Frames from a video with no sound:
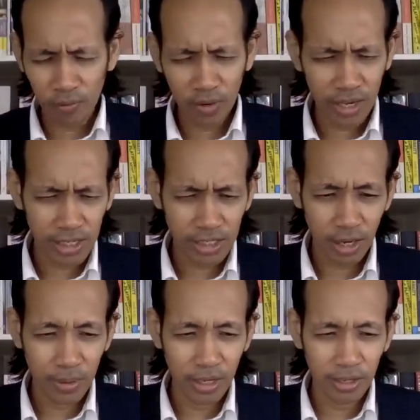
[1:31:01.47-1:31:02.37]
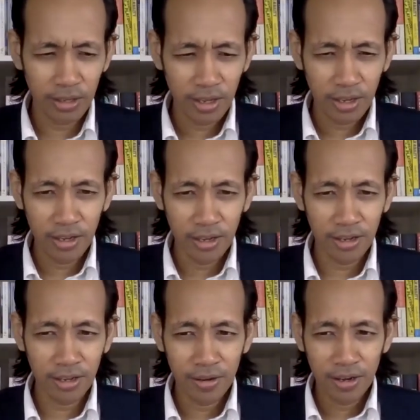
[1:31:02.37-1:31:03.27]
of what is happening.
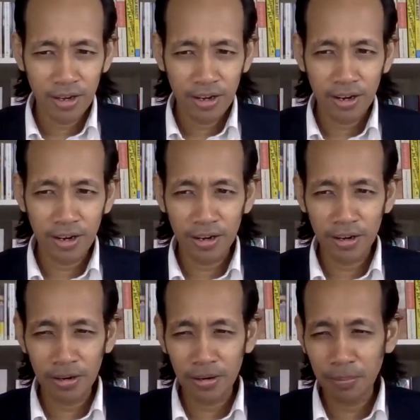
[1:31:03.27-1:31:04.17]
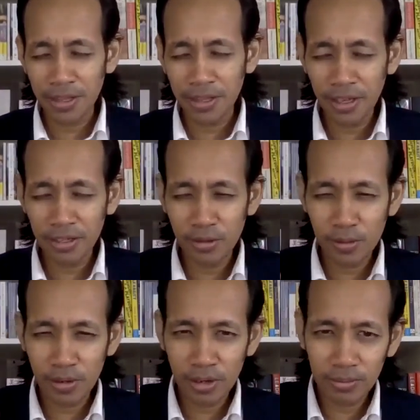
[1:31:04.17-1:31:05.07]
Yeah. Uh, but then
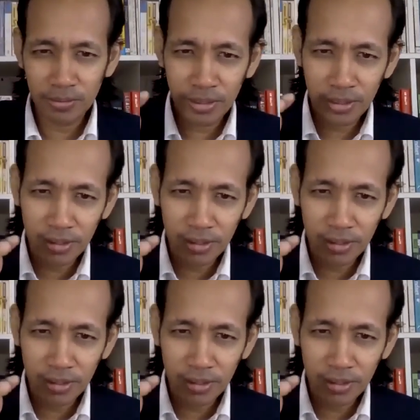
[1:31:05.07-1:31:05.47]
you are